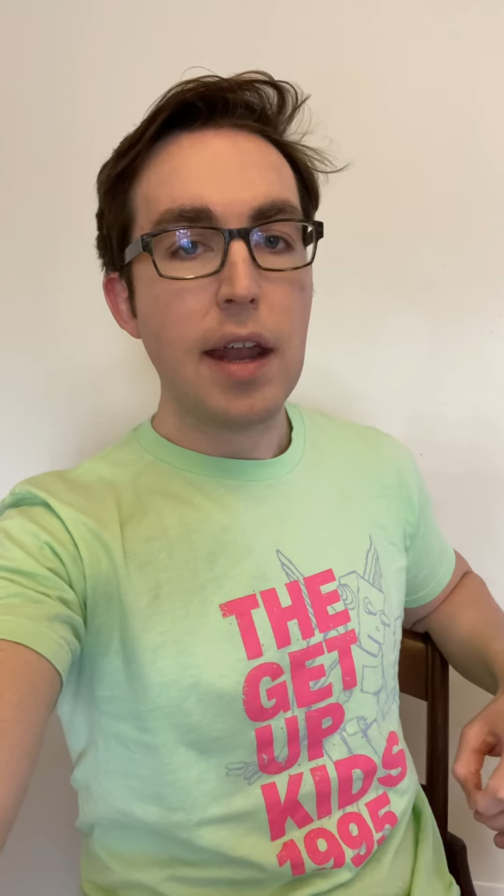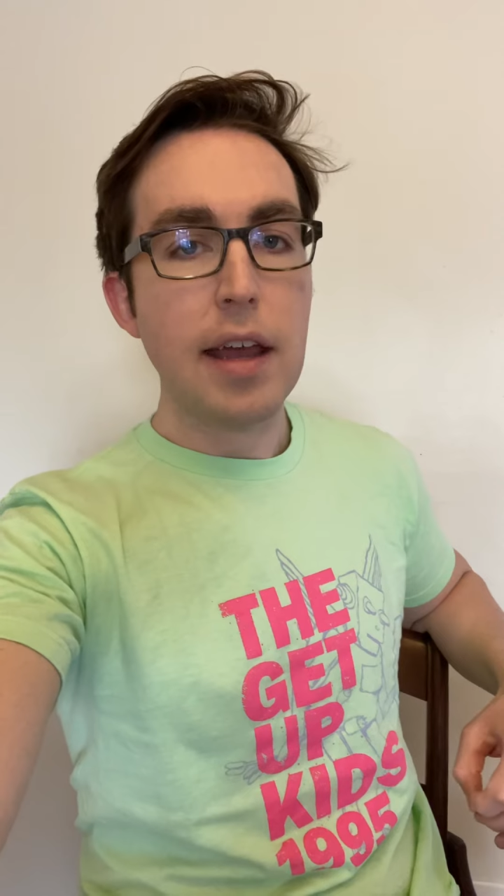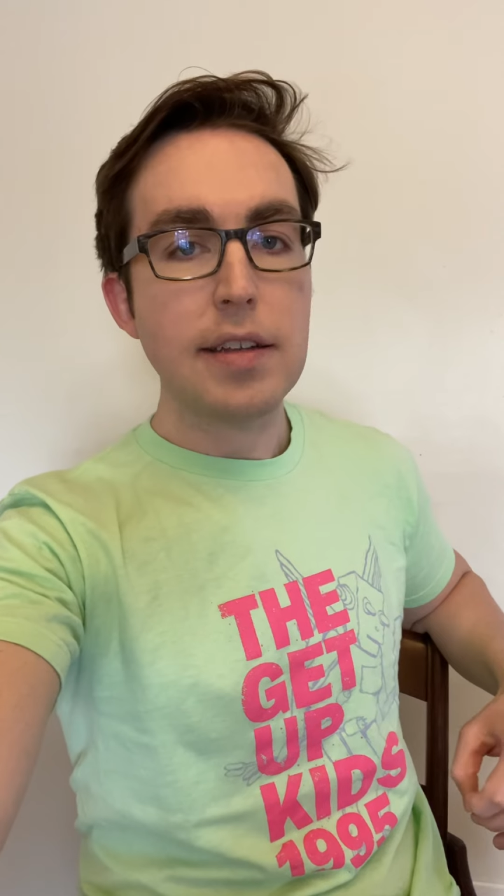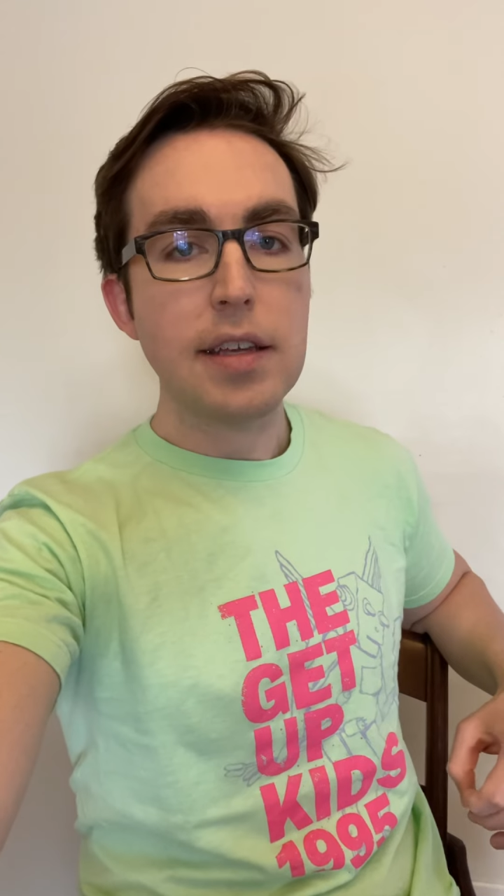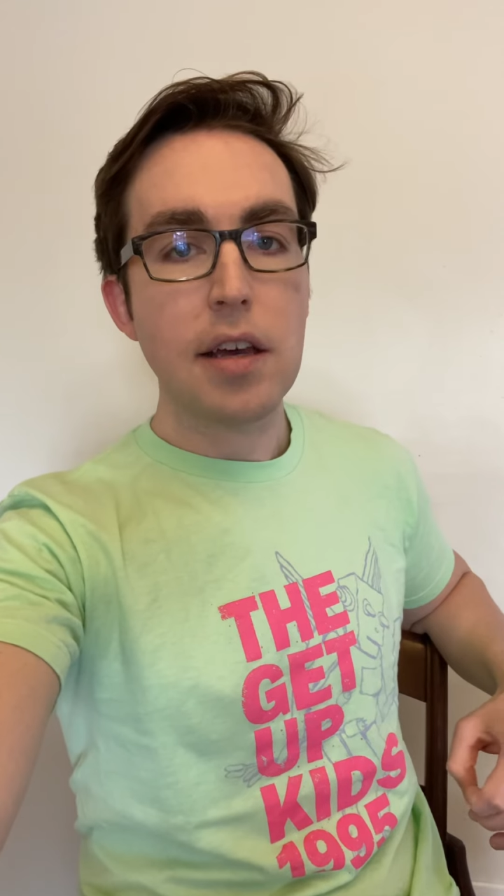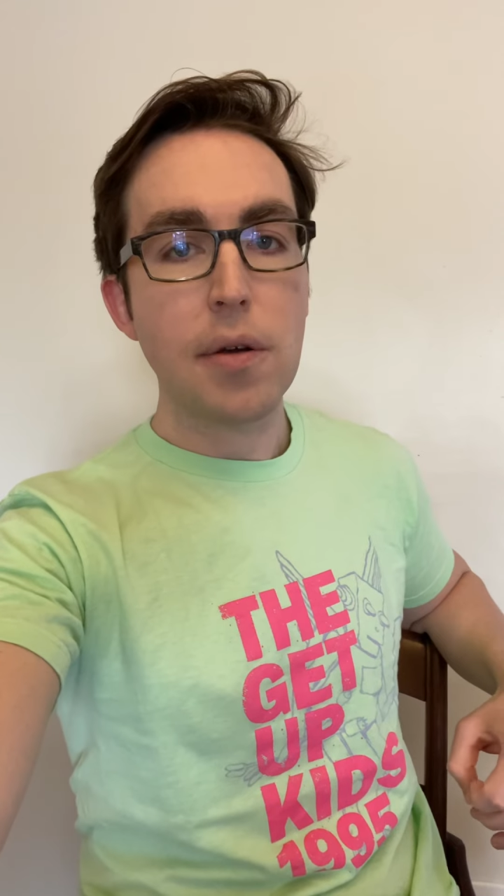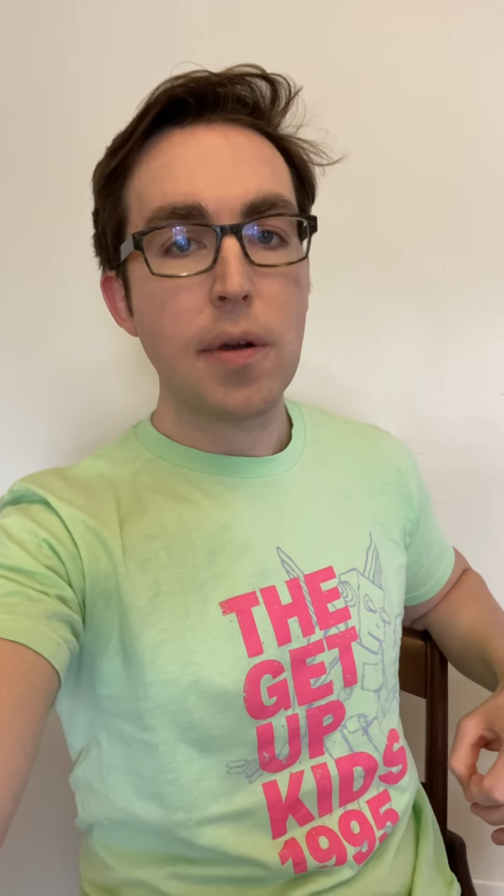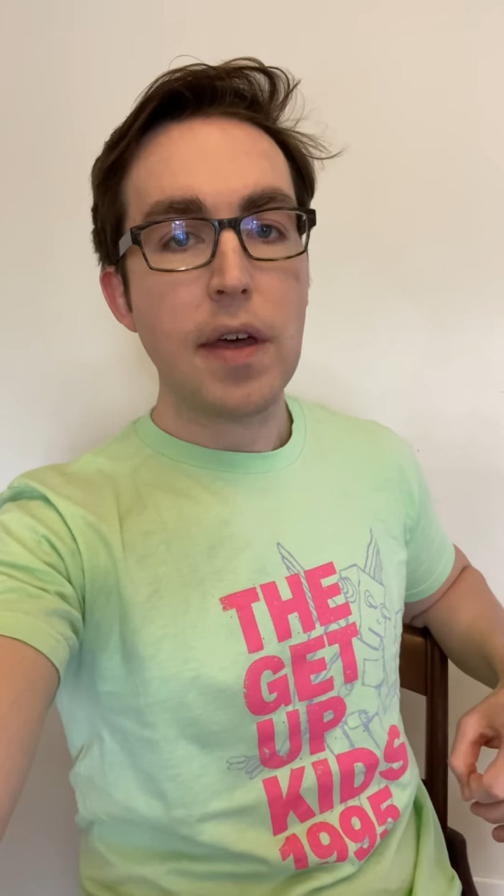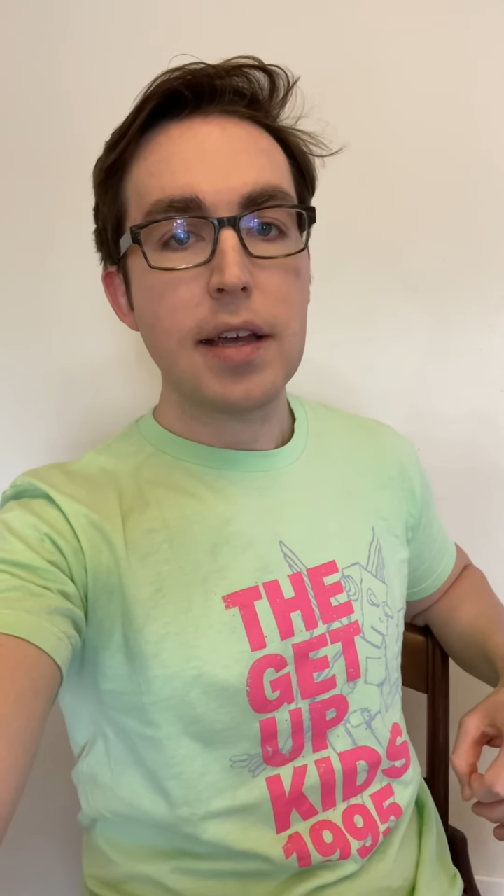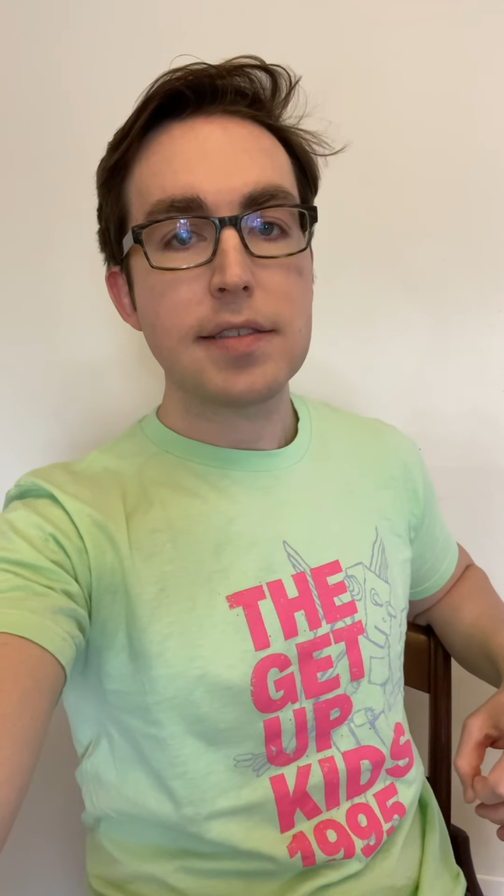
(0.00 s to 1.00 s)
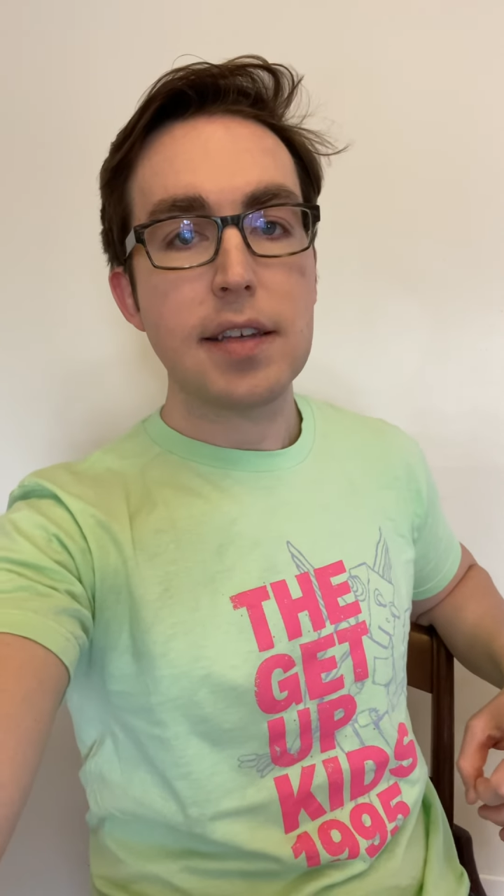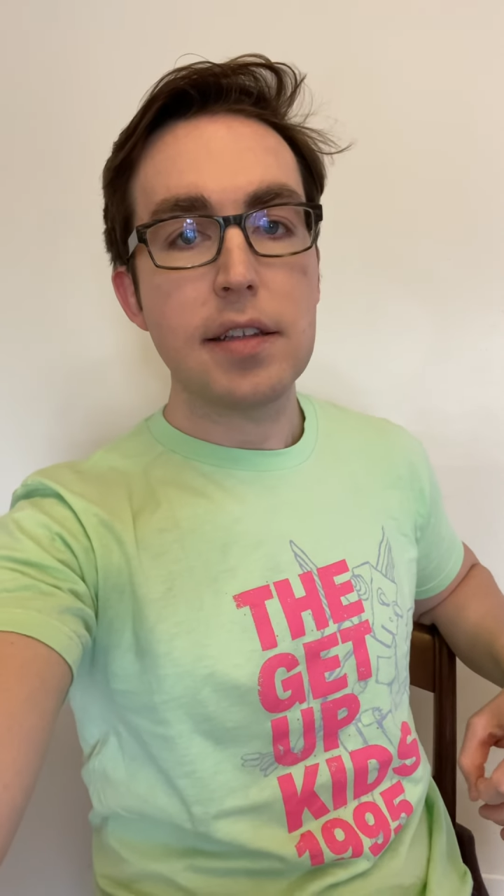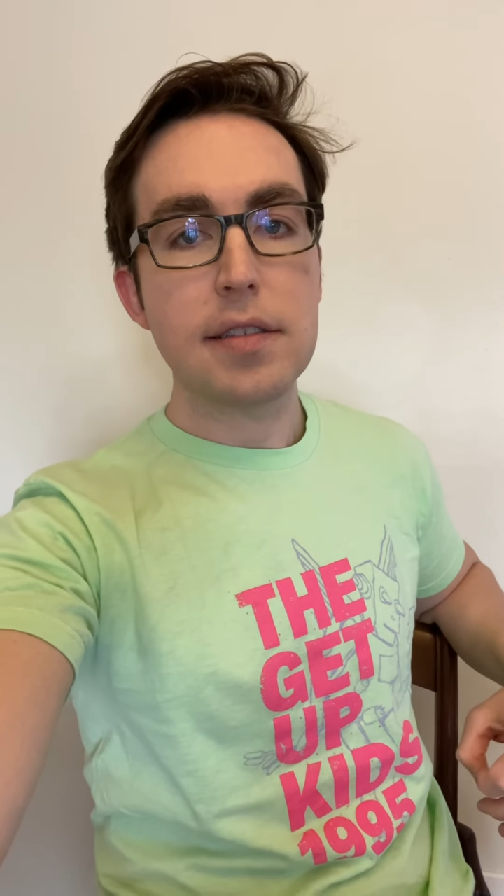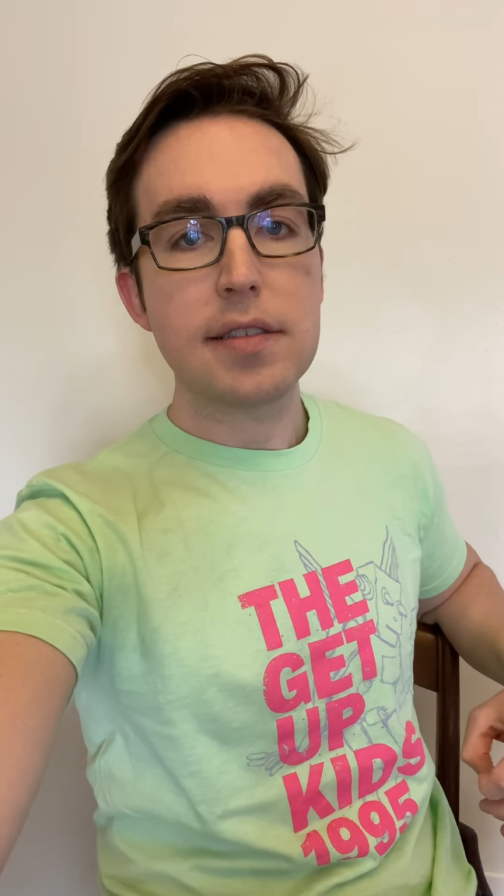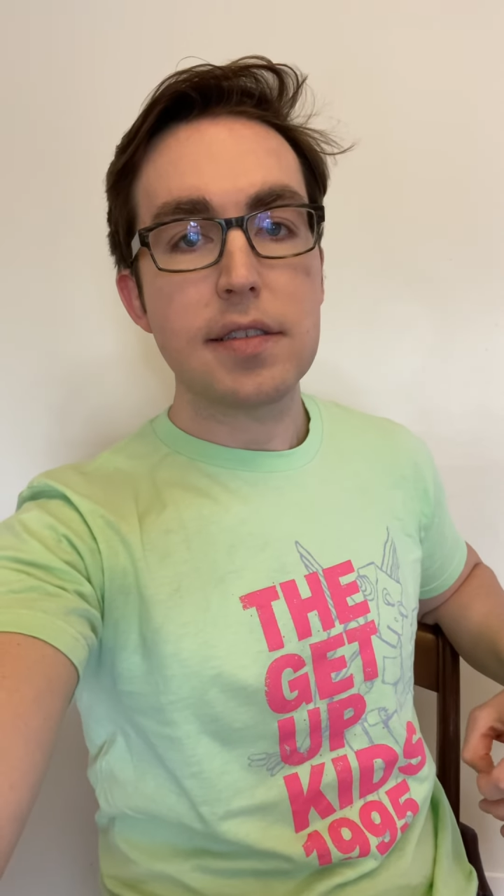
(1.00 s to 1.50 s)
idea or that sentence